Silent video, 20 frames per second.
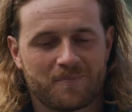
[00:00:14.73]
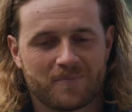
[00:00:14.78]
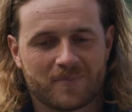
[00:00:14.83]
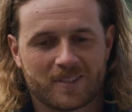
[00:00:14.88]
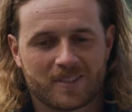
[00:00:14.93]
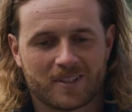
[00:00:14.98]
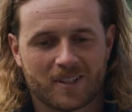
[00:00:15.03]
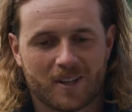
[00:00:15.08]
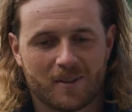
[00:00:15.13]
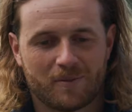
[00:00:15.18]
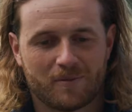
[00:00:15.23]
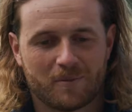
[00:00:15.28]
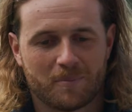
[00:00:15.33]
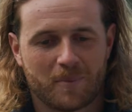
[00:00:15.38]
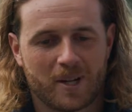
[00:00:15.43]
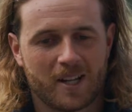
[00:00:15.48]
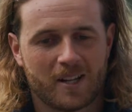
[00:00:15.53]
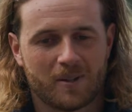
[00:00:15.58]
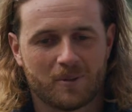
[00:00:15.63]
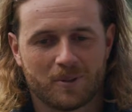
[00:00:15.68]
So for
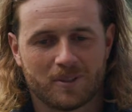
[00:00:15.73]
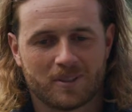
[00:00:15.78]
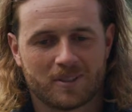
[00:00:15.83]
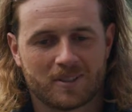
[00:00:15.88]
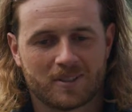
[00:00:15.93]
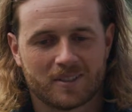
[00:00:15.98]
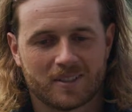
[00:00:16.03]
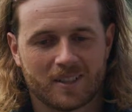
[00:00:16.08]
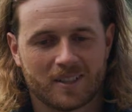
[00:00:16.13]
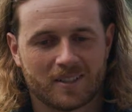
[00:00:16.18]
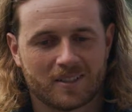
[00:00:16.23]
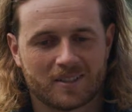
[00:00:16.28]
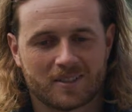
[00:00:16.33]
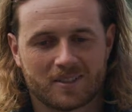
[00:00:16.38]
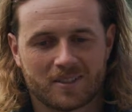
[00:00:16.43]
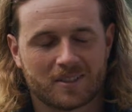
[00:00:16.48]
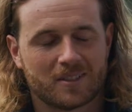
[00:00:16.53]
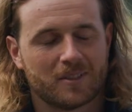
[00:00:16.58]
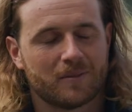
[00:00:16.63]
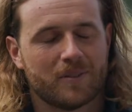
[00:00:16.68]
me, it's
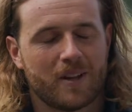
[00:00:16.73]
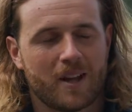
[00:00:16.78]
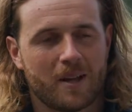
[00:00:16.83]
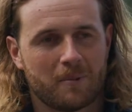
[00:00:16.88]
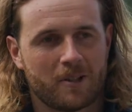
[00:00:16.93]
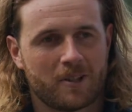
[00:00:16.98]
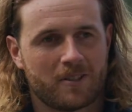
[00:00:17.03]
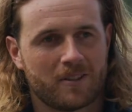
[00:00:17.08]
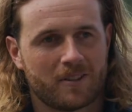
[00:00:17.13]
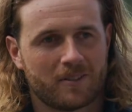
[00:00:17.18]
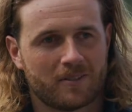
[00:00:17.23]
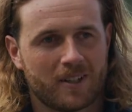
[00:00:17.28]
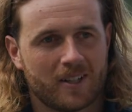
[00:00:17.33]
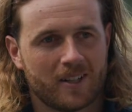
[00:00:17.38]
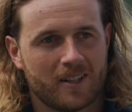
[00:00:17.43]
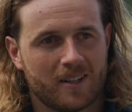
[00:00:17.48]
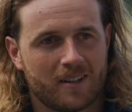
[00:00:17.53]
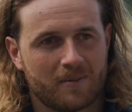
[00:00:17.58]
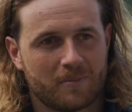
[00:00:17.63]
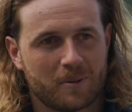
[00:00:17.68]
just a family thing,
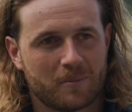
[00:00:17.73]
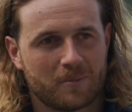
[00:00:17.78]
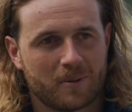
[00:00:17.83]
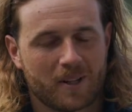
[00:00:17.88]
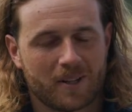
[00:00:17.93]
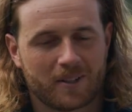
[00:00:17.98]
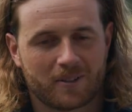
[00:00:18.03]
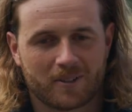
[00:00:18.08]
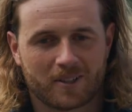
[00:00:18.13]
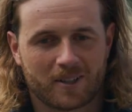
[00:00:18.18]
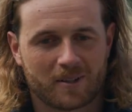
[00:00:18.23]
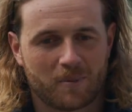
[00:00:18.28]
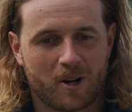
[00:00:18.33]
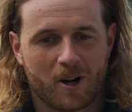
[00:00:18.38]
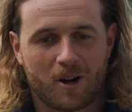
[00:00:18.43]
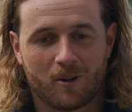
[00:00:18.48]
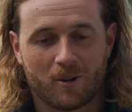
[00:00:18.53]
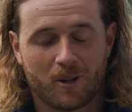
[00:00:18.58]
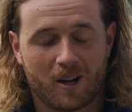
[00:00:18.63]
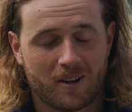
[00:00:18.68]
really. I've been playing cricket my
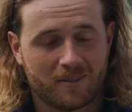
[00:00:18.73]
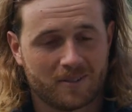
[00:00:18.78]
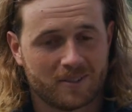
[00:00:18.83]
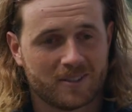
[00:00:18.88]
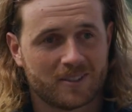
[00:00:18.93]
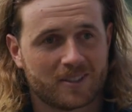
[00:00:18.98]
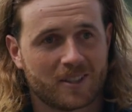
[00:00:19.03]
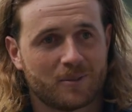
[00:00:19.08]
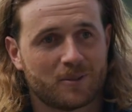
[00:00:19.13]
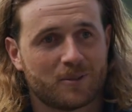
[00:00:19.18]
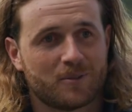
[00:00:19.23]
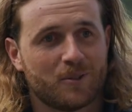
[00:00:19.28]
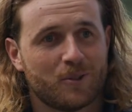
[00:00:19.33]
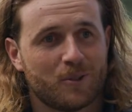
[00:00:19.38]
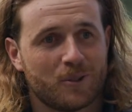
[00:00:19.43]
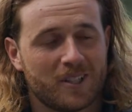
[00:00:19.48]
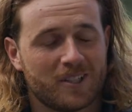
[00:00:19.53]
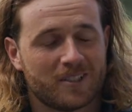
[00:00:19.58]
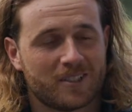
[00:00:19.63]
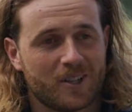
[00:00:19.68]
whole life since I was
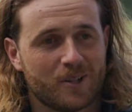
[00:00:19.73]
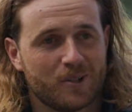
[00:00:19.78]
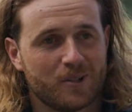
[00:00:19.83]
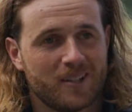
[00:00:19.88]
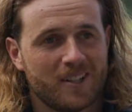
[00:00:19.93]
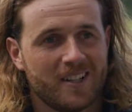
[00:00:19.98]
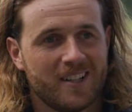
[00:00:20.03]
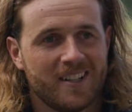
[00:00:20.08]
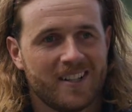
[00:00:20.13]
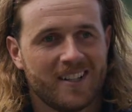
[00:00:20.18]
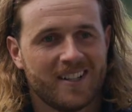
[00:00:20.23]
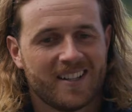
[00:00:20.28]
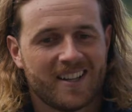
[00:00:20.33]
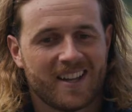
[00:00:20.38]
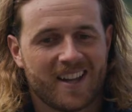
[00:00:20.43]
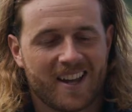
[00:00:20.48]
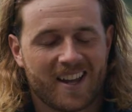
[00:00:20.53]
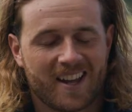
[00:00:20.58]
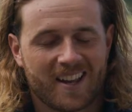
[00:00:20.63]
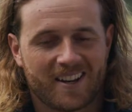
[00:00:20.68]
4 years old,
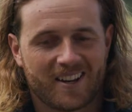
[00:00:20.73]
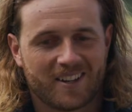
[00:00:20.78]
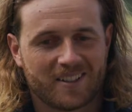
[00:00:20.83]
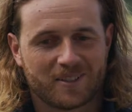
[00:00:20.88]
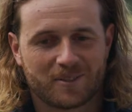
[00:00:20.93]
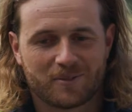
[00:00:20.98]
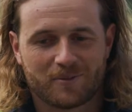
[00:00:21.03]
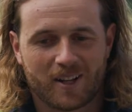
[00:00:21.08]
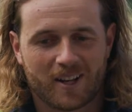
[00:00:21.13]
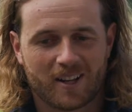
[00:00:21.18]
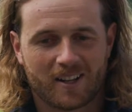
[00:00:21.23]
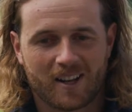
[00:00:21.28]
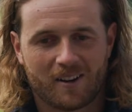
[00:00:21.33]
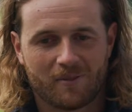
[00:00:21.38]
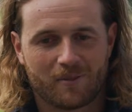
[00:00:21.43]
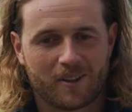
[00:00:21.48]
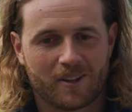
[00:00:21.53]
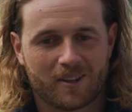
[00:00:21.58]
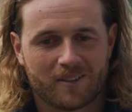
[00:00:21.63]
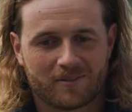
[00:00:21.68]
and I just fell in
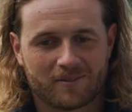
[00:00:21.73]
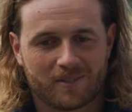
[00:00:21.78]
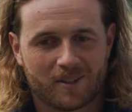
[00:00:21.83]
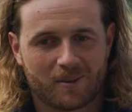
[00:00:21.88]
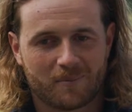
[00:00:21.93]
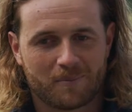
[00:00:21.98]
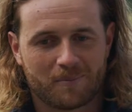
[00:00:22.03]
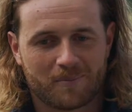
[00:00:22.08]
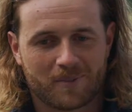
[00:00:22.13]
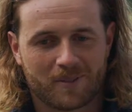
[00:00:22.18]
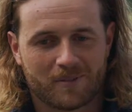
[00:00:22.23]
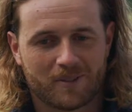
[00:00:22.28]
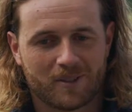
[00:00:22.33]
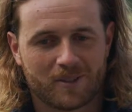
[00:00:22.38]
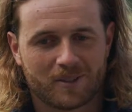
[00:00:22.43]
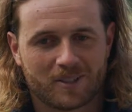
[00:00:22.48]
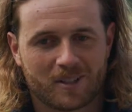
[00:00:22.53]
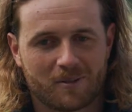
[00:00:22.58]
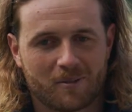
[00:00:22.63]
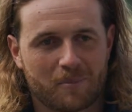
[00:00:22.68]
love with it from the
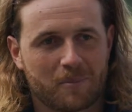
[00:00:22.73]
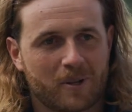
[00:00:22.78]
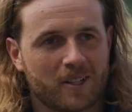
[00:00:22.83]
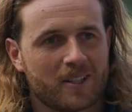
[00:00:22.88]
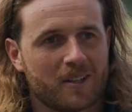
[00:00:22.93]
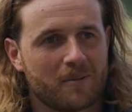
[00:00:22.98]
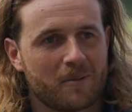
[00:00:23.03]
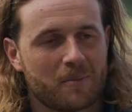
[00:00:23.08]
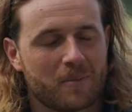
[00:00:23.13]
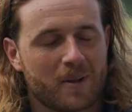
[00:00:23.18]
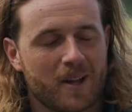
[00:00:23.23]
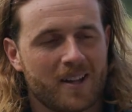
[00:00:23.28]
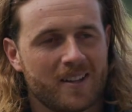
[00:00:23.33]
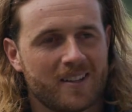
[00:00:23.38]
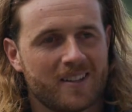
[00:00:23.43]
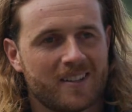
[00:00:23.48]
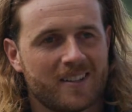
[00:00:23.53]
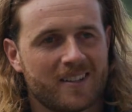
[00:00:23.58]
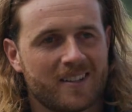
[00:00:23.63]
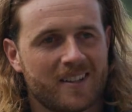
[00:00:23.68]
first time I picked up the bat,
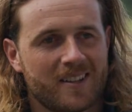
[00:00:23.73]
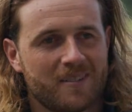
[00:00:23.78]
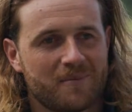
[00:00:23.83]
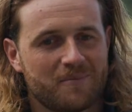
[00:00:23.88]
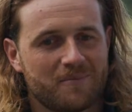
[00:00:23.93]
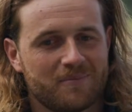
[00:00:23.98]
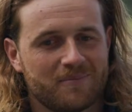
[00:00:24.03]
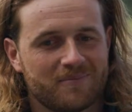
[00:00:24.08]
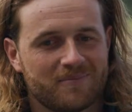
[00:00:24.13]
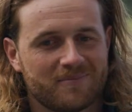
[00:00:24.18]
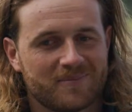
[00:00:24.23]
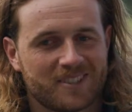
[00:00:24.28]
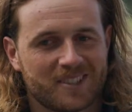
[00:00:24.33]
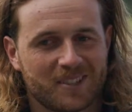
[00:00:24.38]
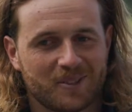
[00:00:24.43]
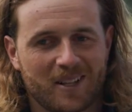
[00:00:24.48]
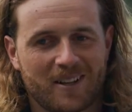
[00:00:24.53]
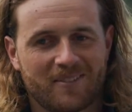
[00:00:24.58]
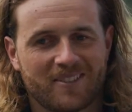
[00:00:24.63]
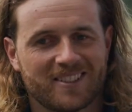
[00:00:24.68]
and
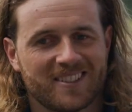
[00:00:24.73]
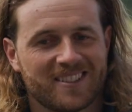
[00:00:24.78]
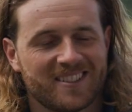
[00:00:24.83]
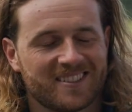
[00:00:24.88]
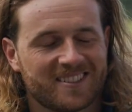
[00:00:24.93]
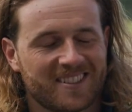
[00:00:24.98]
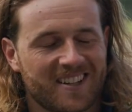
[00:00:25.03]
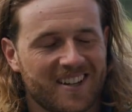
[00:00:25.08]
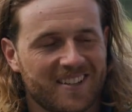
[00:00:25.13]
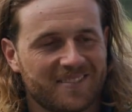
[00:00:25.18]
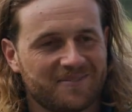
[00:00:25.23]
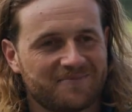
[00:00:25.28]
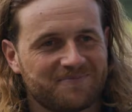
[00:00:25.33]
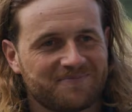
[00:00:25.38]
still love it to this day.